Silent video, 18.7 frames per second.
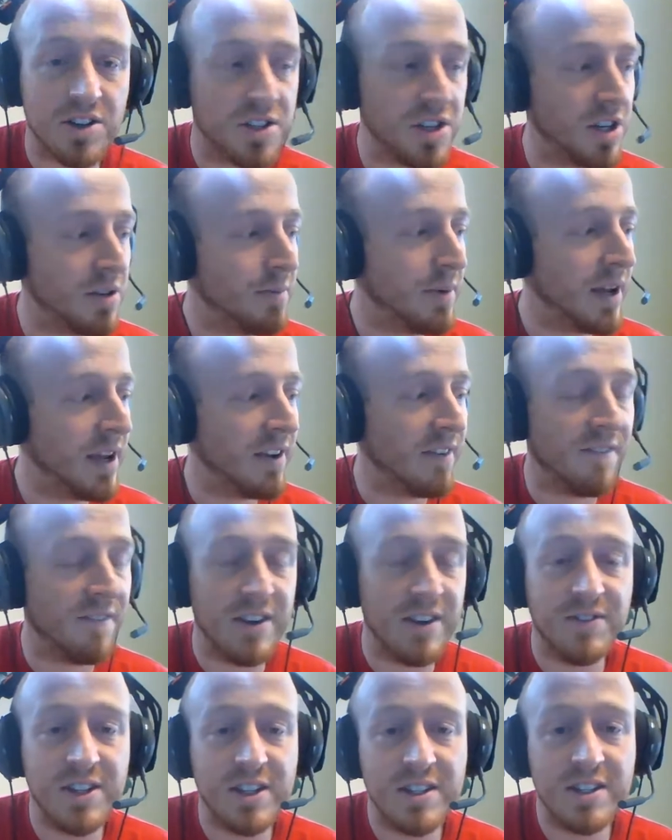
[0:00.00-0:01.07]
So you're paying
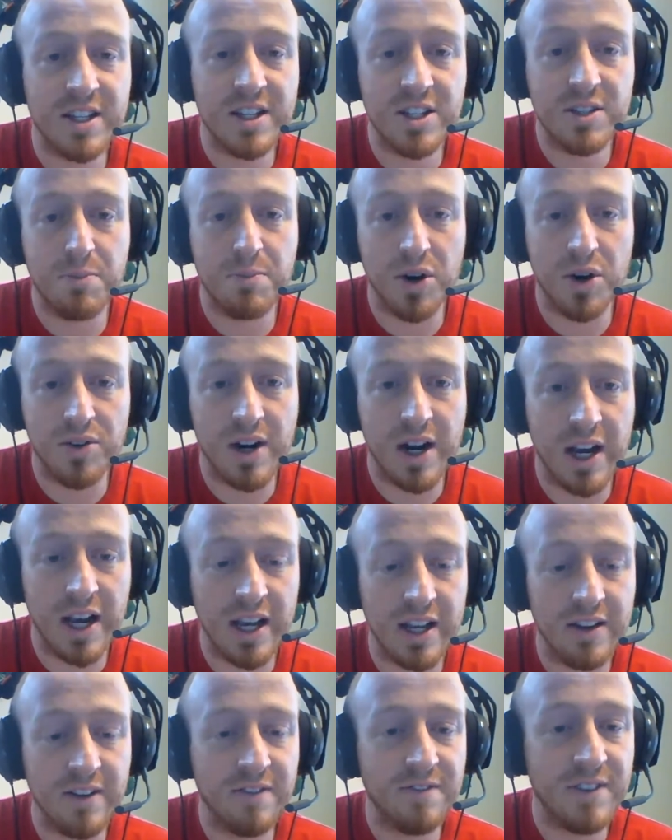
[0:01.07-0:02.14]
50 cents per
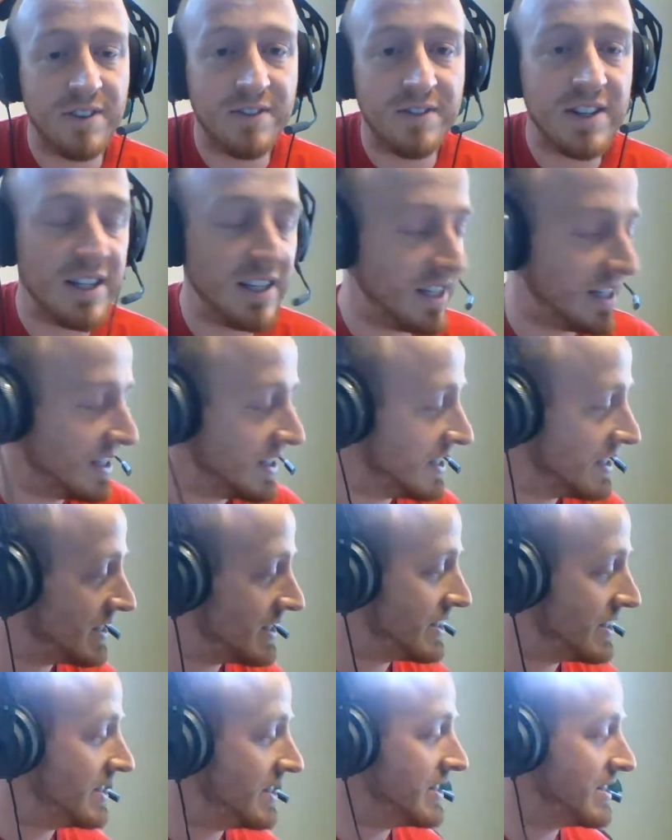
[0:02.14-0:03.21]
ride, 50
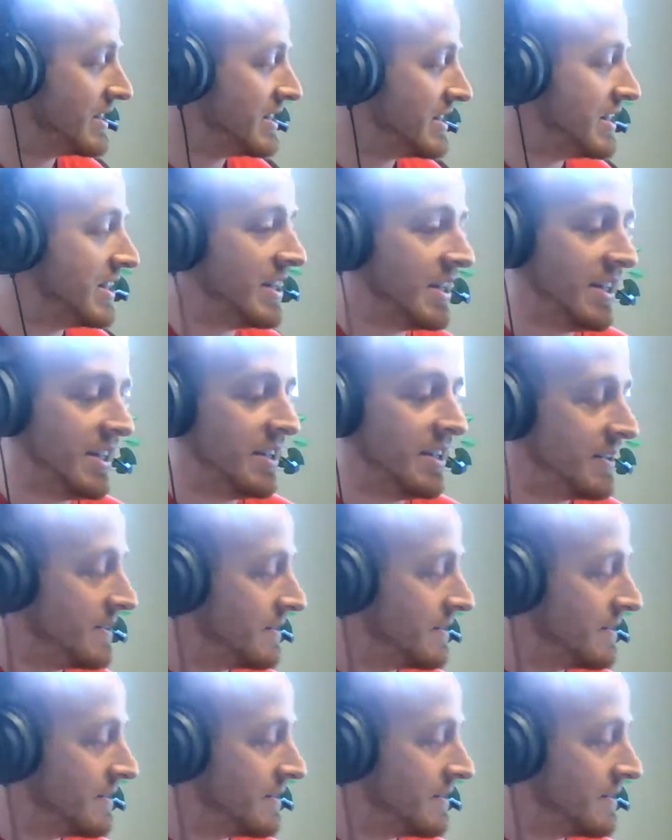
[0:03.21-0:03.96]
cents T,